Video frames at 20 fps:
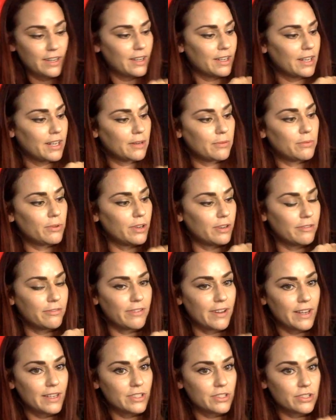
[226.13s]
it will
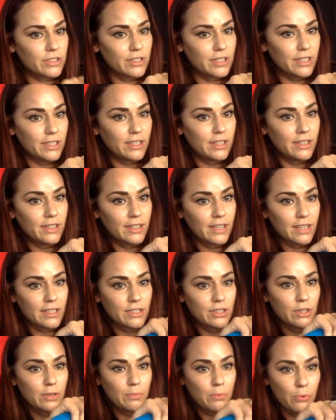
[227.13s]
eventually get to
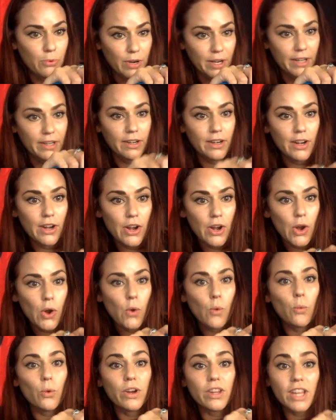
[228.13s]
the point
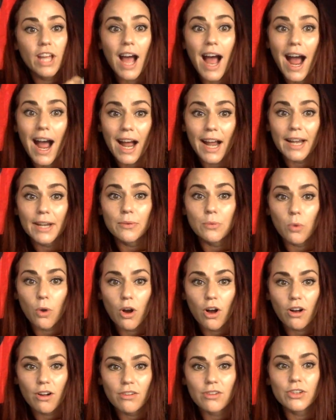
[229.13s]
where the eye
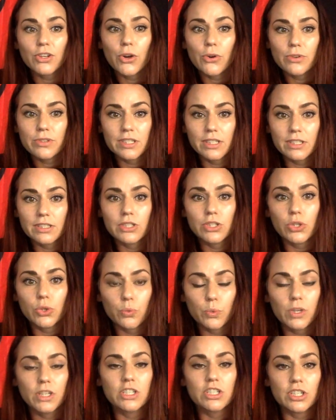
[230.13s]
wall goes into the
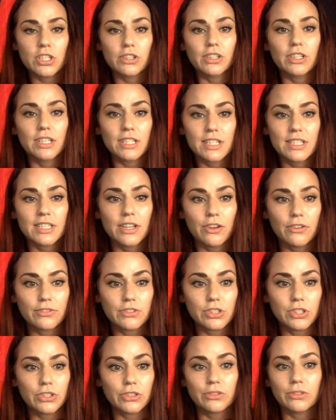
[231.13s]
wind shear itself
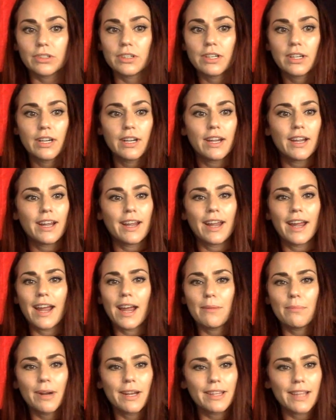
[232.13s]
too. And
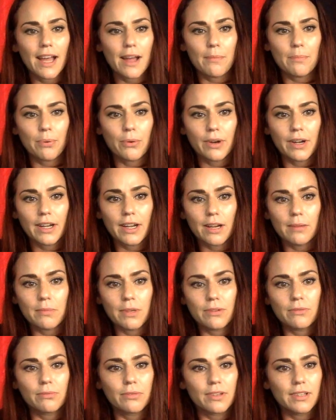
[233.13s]
by that point,
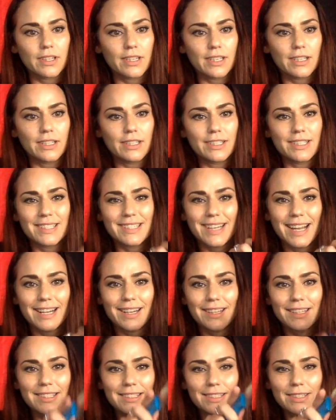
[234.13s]
really, you just got all
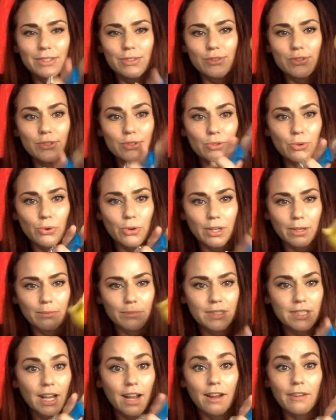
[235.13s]
these little storms
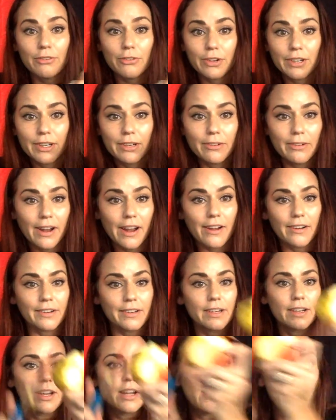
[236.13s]
hovering around,
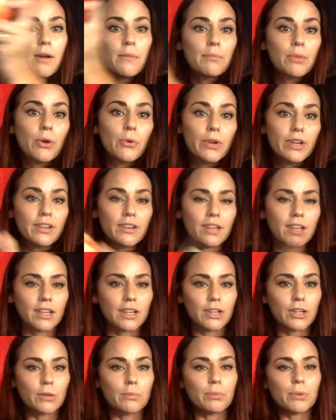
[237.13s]
blowing
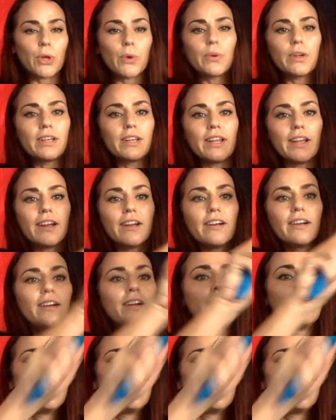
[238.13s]
here, blowing there.